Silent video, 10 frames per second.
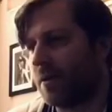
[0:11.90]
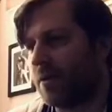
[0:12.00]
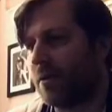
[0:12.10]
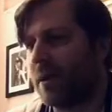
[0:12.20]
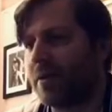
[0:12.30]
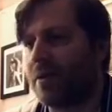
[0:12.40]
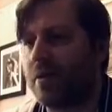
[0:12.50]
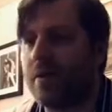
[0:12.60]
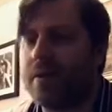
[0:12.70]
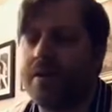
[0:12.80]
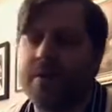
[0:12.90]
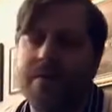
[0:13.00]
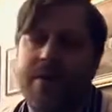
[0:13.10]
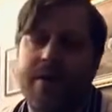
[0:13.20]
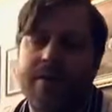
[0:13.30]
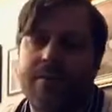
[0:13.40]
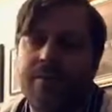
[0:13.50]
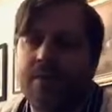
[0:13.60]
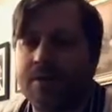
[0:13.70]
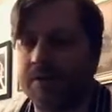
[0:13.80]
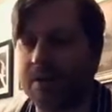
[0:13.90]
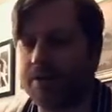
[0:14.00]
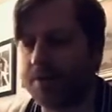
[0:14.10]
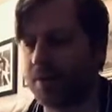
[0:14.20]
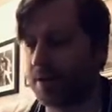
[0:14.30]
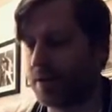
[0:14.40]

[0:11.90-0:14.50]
Okay, so we already know about Fort Sumter,